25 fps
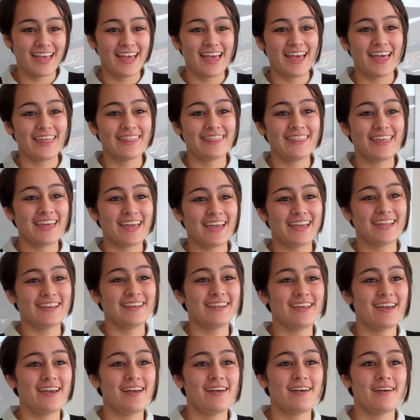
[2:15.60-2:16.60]
And
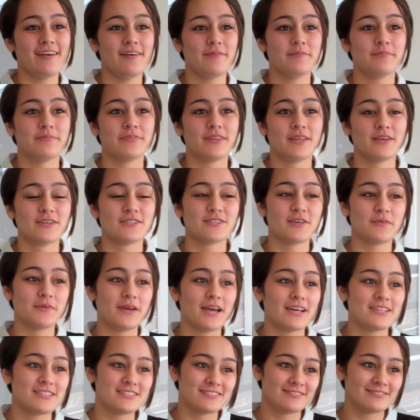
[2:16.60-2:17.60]
then, so we
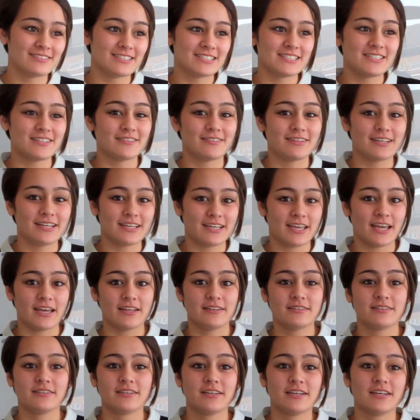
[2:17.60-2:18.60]
had to redo it
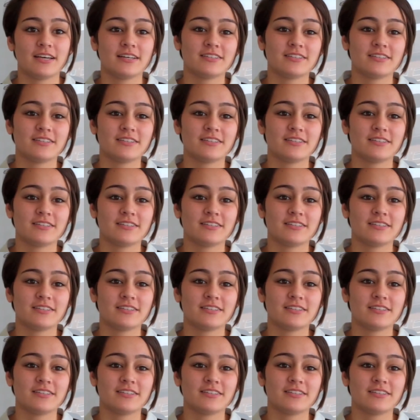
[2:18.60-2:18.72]
again.